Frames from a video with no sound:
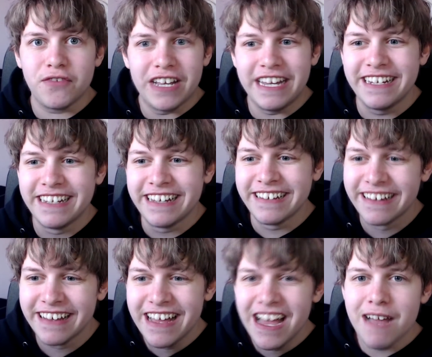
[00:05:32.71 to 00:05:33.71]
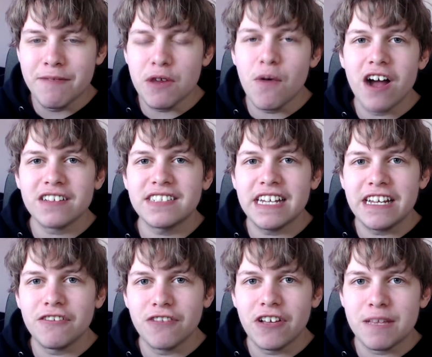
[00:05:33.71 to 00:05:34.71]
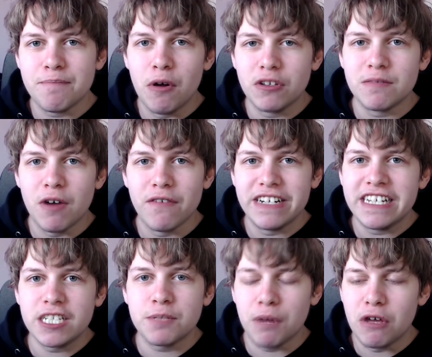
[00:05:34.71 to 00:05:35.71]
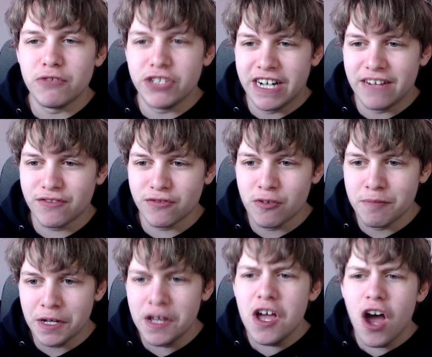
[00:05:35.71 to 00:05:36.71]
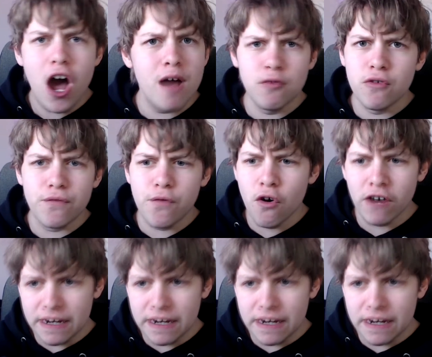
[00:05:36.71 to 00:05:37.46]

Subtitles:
Like, I mean, you are sitting on, like, the bottom of an explosion, after all. But I'm all for it.